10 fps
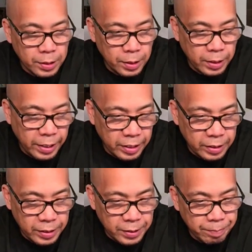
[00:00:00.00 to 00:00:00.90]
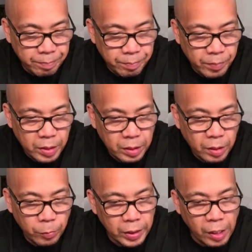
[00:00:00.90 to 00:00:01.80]
And
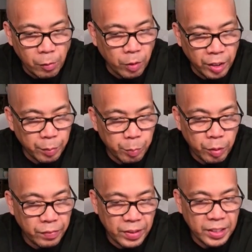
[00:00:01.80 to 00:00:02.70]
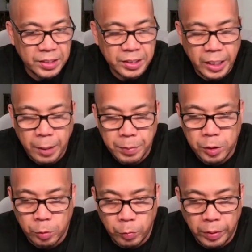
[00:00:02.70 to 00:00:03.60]
really, I wanted to preface this
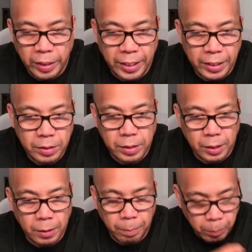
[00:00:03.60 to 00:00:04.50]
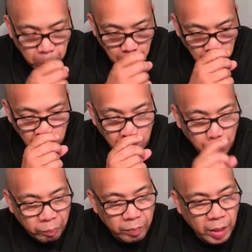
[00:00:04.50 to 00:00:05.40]
episode with that,
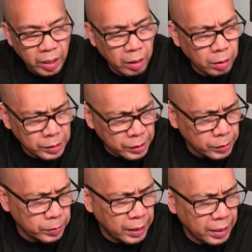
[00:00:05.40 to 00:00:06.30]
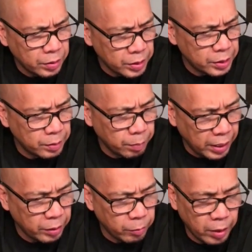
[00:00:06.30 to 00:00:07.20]
and also not just
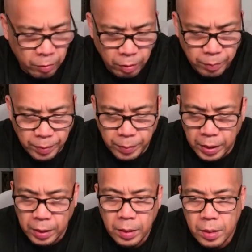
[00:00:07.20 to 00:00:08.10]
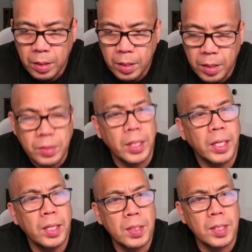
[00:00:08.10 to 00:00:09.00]
buying the right equipment, but
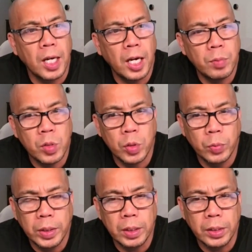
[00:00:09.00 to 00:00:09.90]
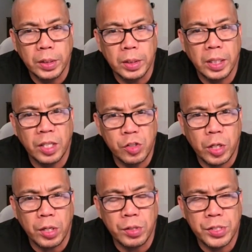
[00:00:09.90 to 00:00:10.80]
taking the time to really
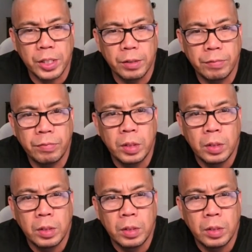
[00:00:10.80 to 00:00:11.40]
educate yourself,